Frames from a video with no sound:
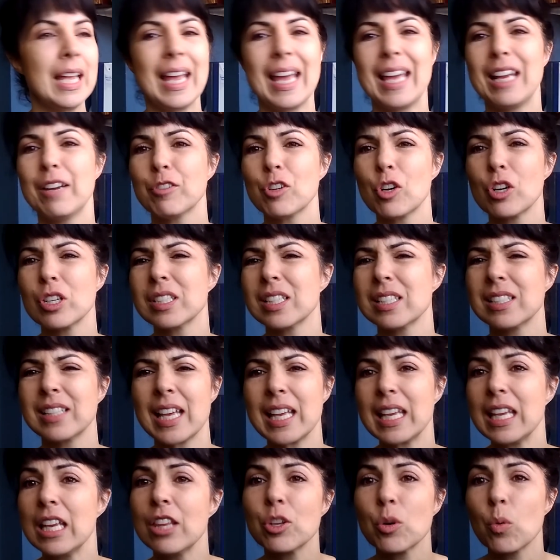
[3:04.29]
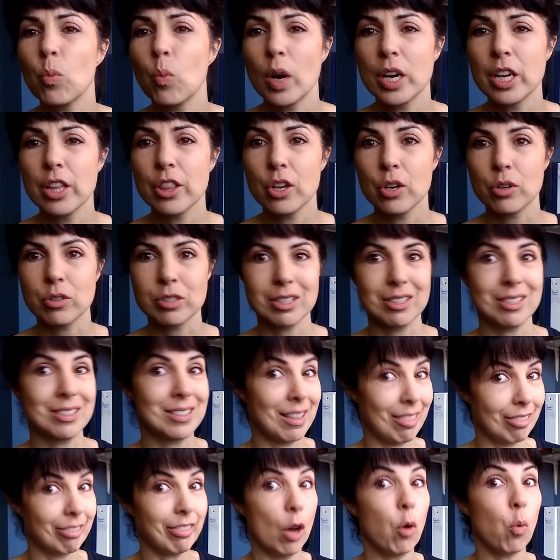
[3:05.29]
And of course, to say either one of those
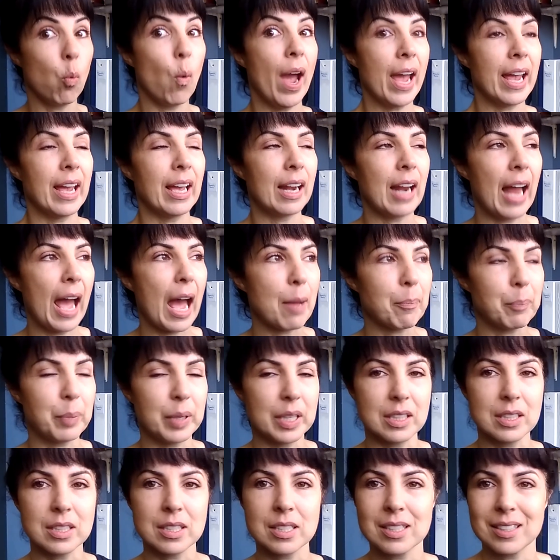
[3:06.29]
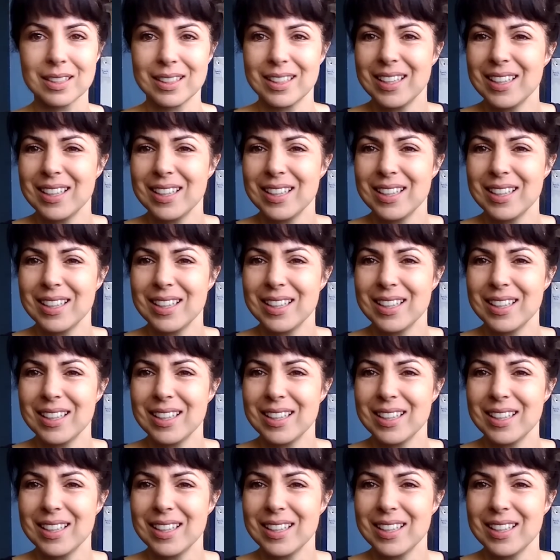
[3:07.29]
is the way it happens